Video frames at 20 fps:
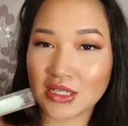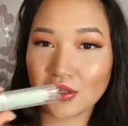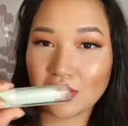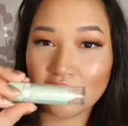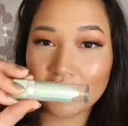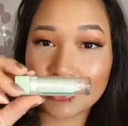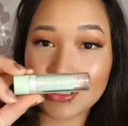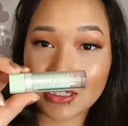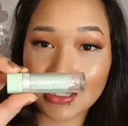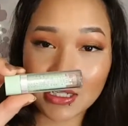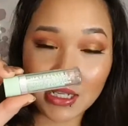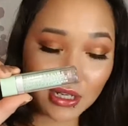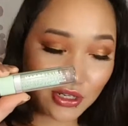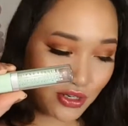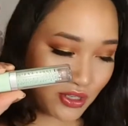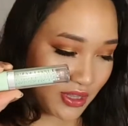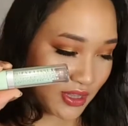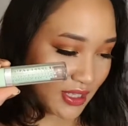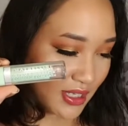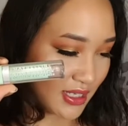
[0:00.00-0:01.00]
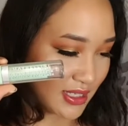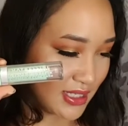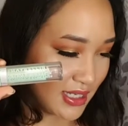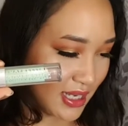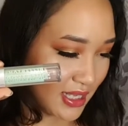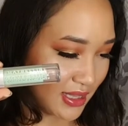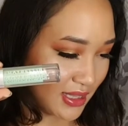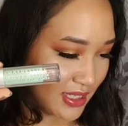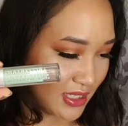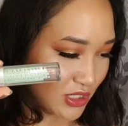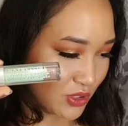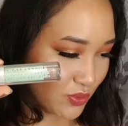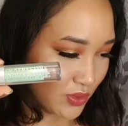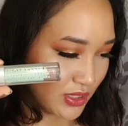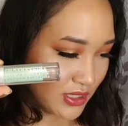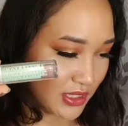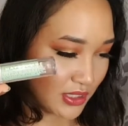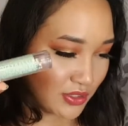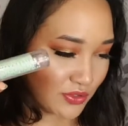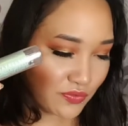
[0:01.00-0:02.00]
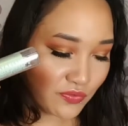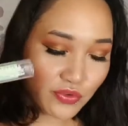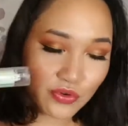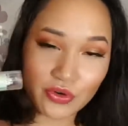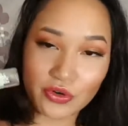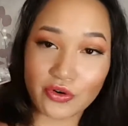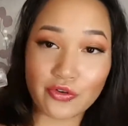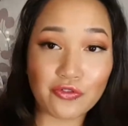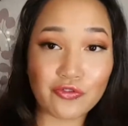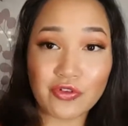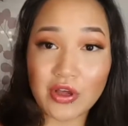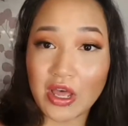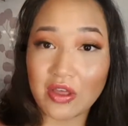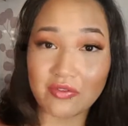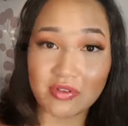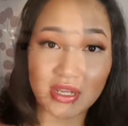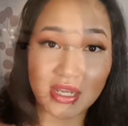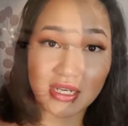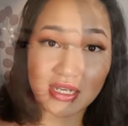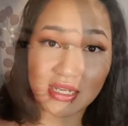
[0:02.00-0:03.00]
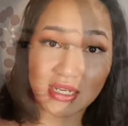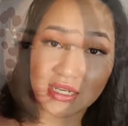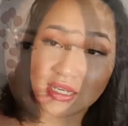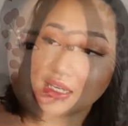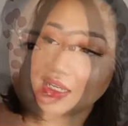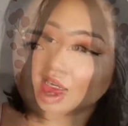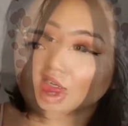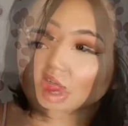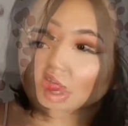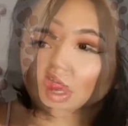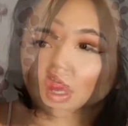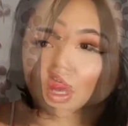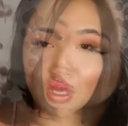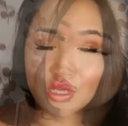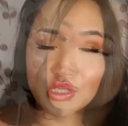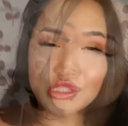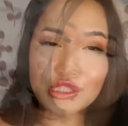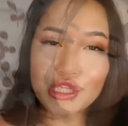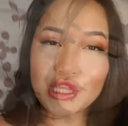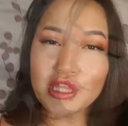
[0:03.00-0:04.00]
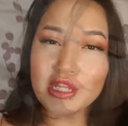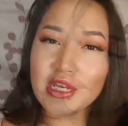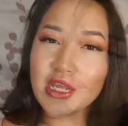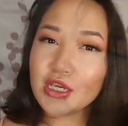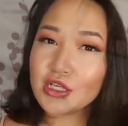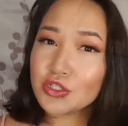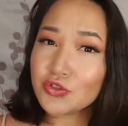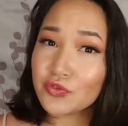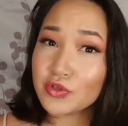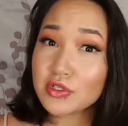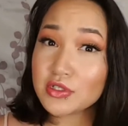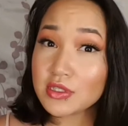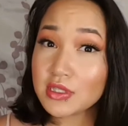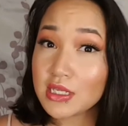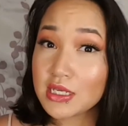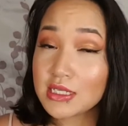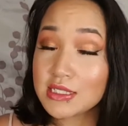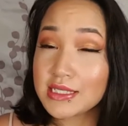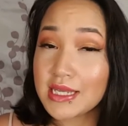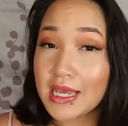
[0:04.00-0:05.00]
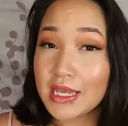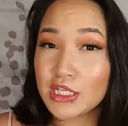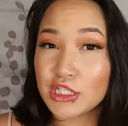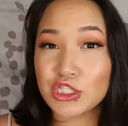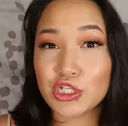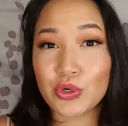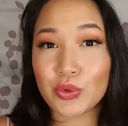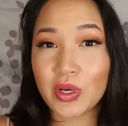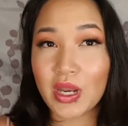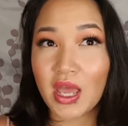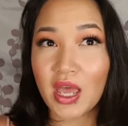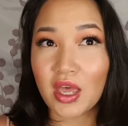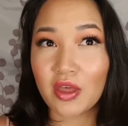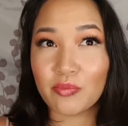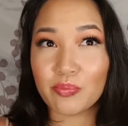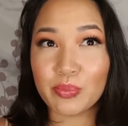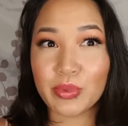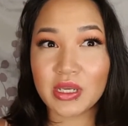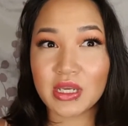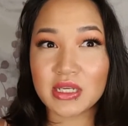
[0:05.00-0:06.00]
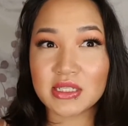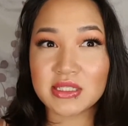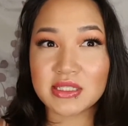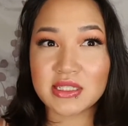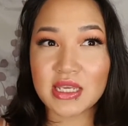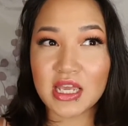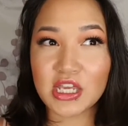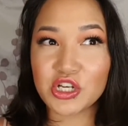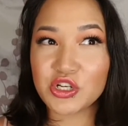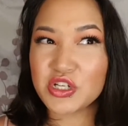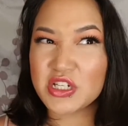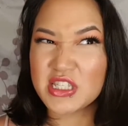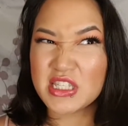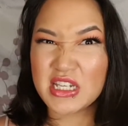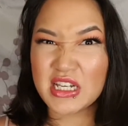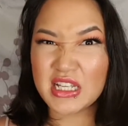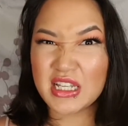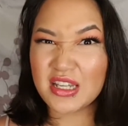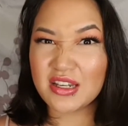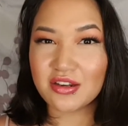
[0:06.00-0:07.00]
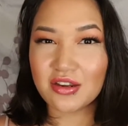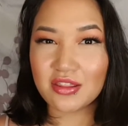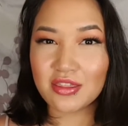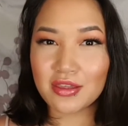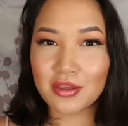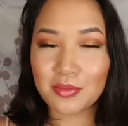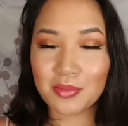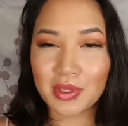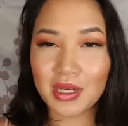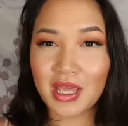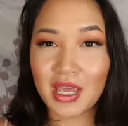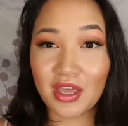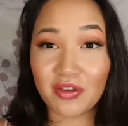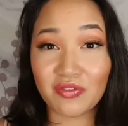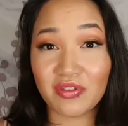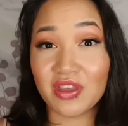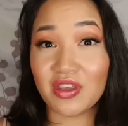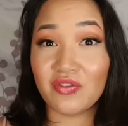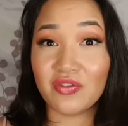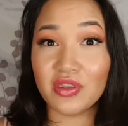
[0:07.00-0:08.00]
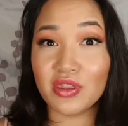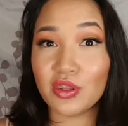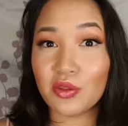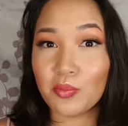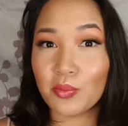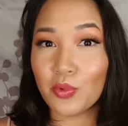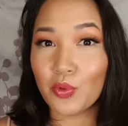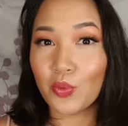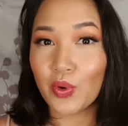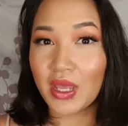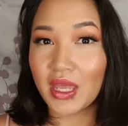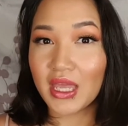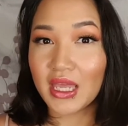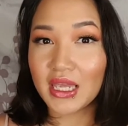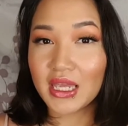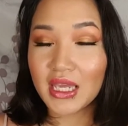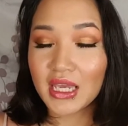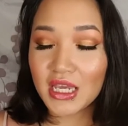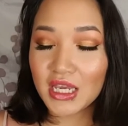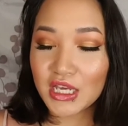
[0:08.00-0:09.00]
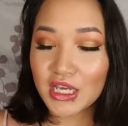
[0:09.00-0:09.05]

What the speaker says: Decluttering this, and this retails for $5.99. So the next few things I don't have because I already decluttered them and I have given them away